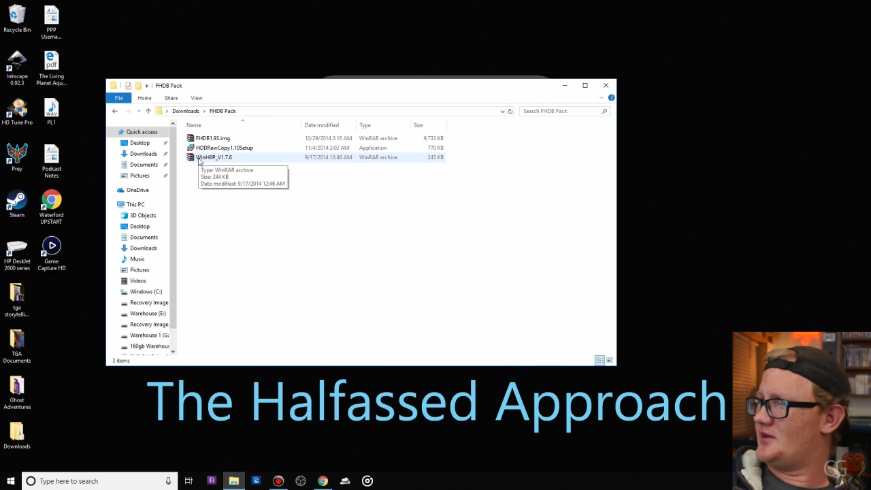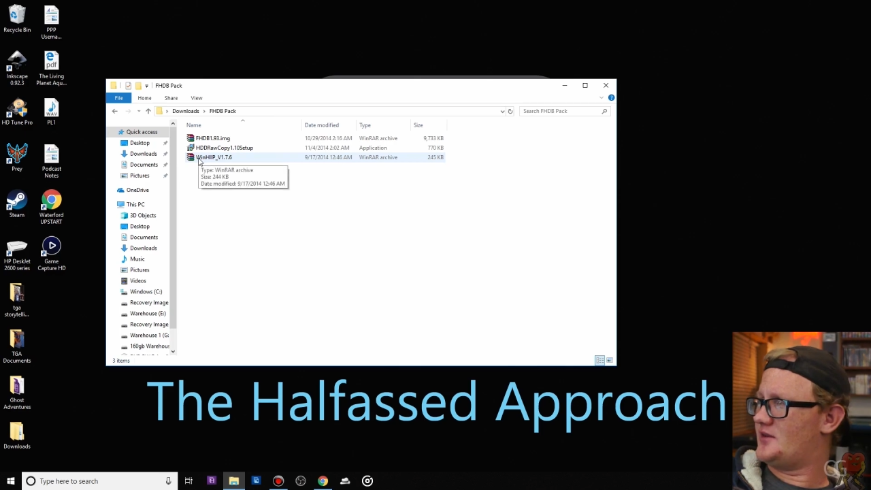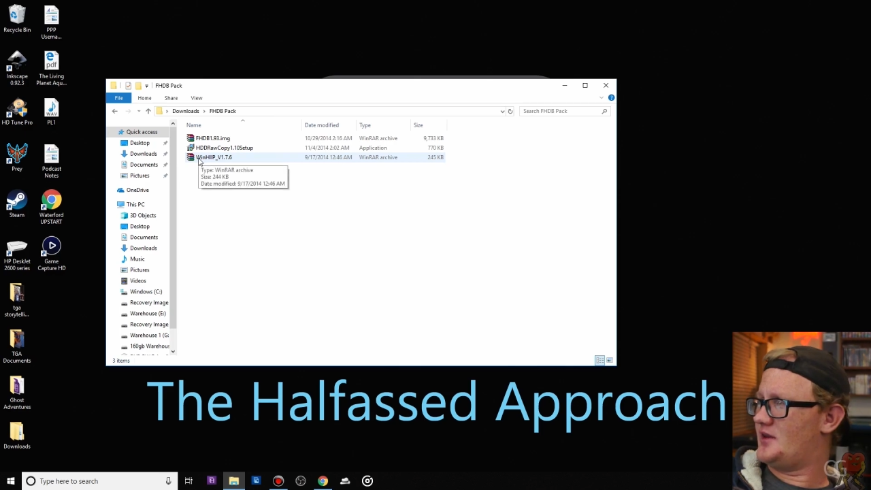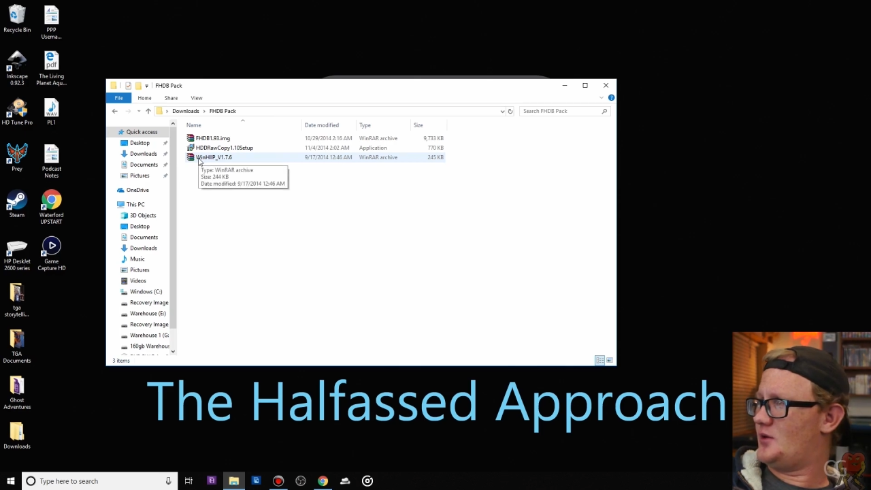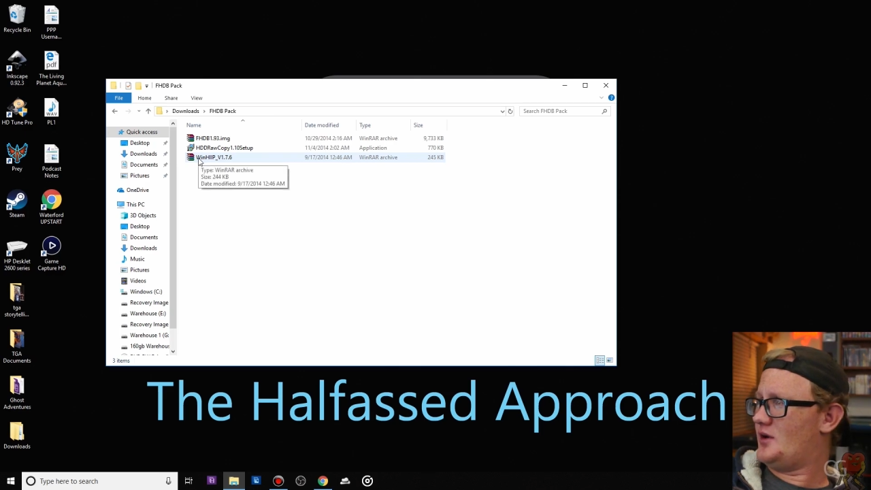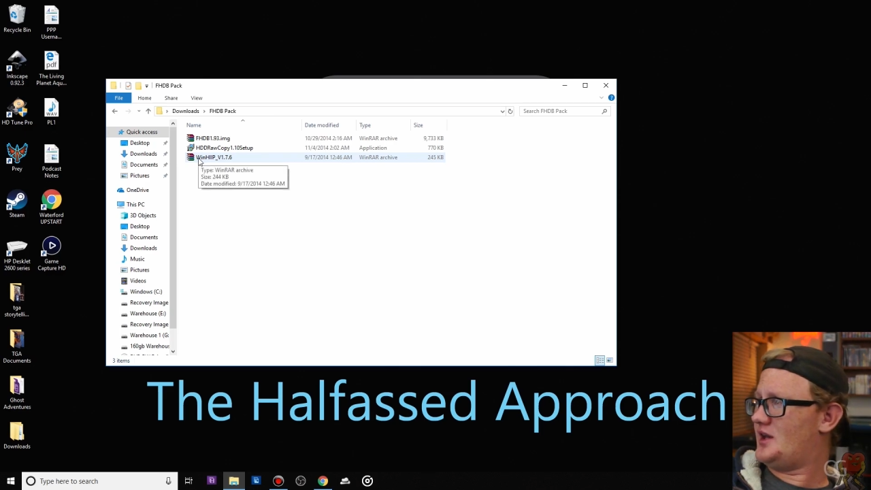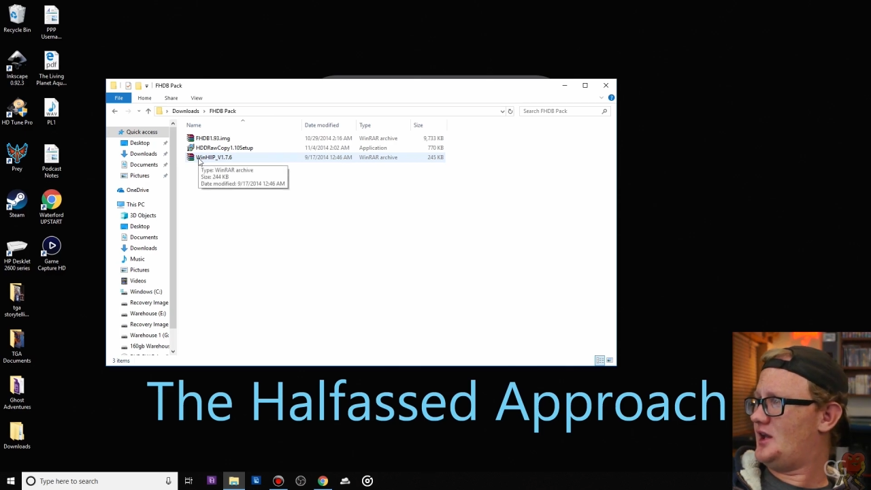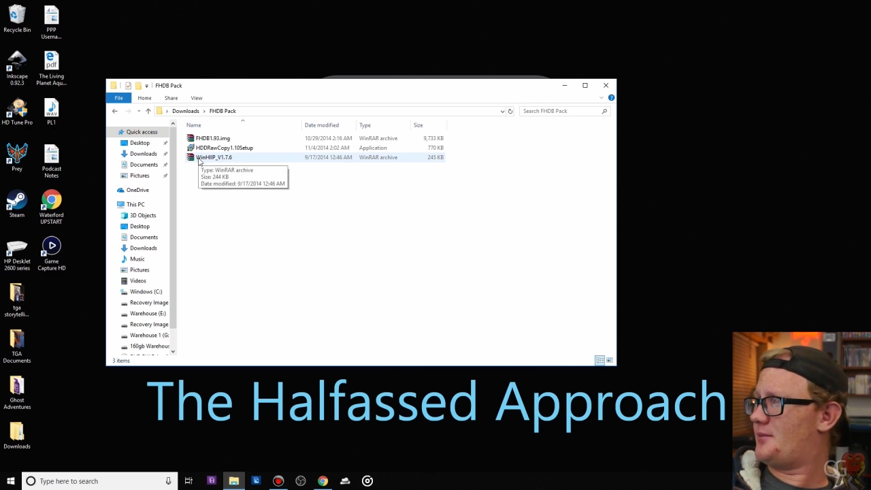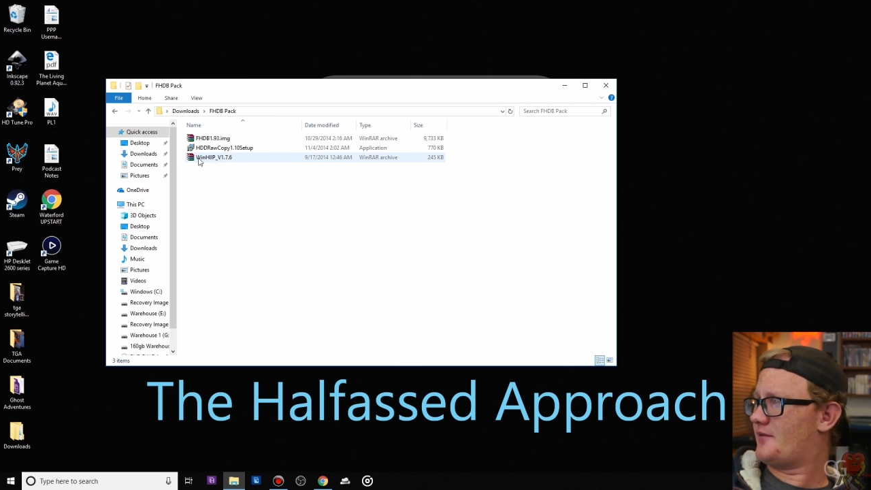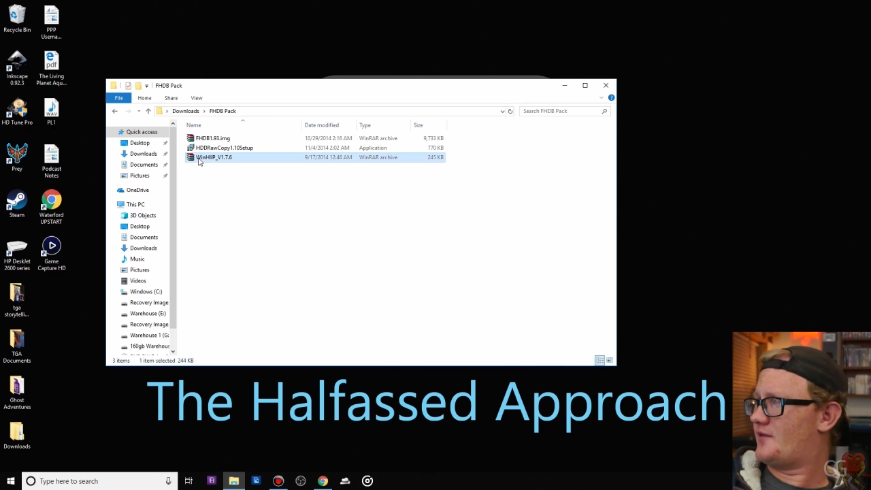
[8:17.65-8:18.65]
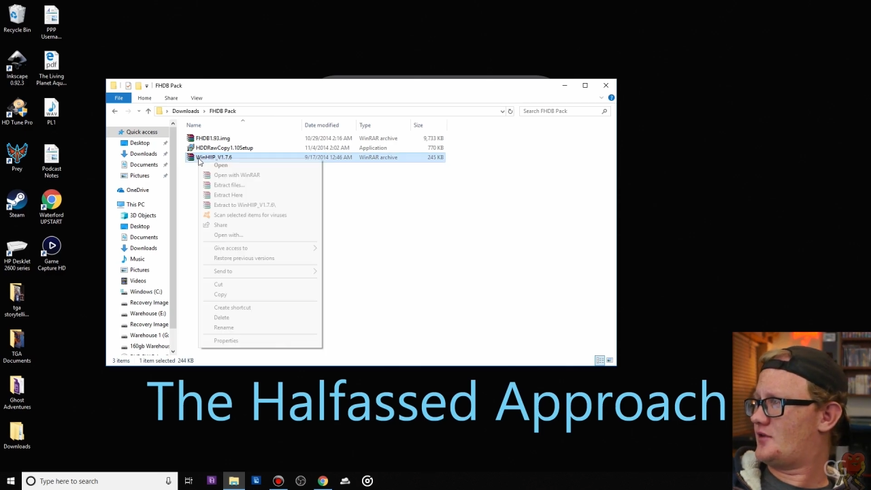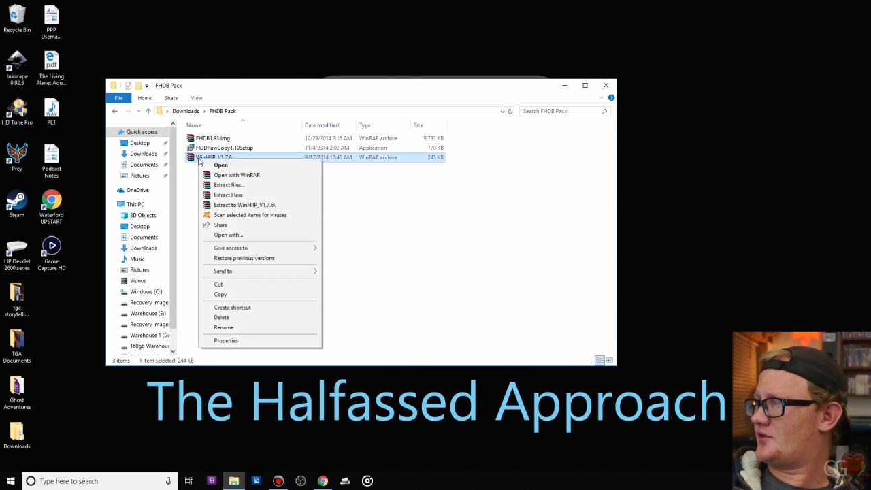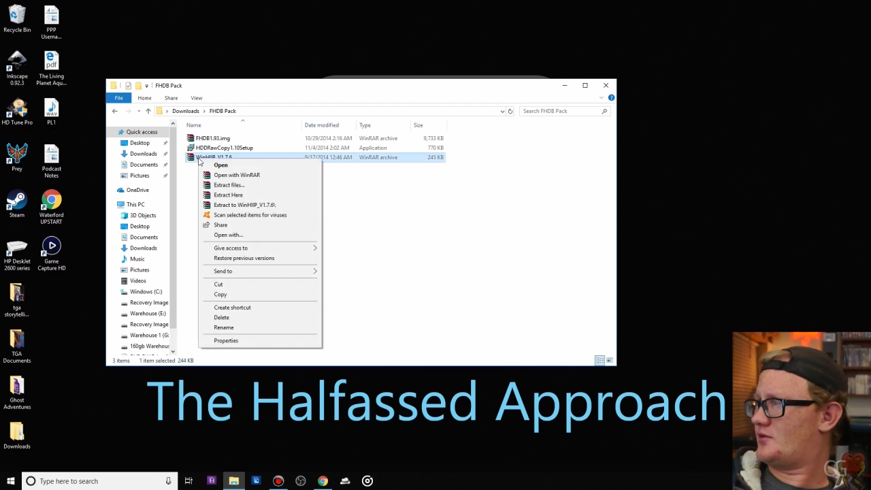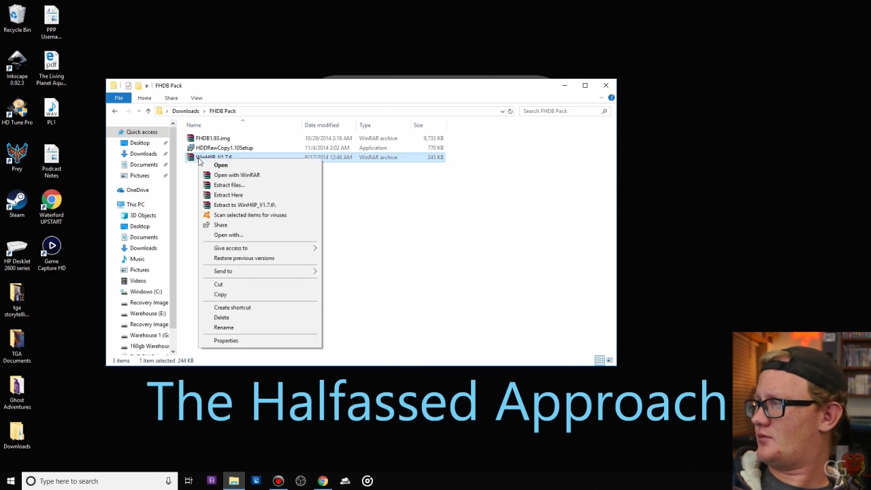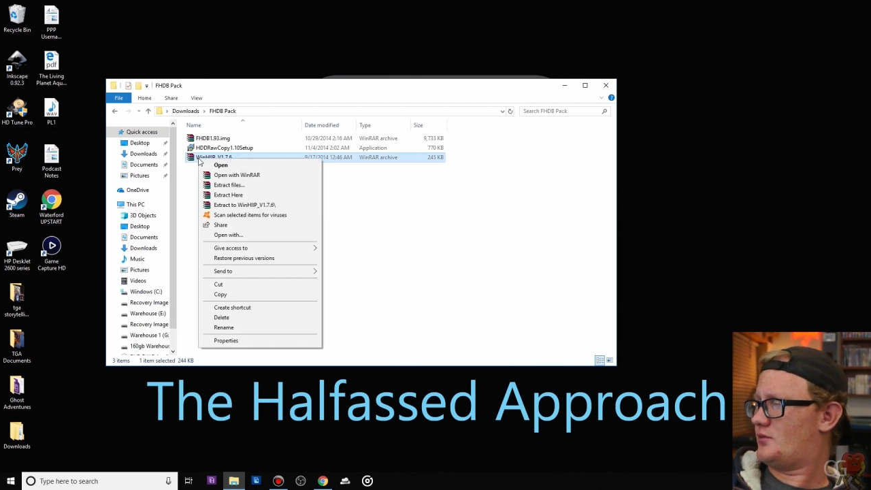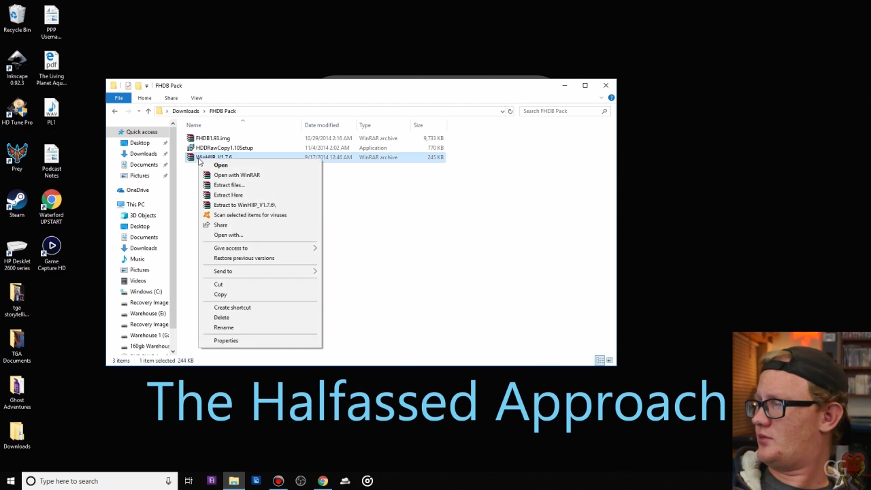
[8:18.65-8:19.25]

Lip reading: is the WinHip version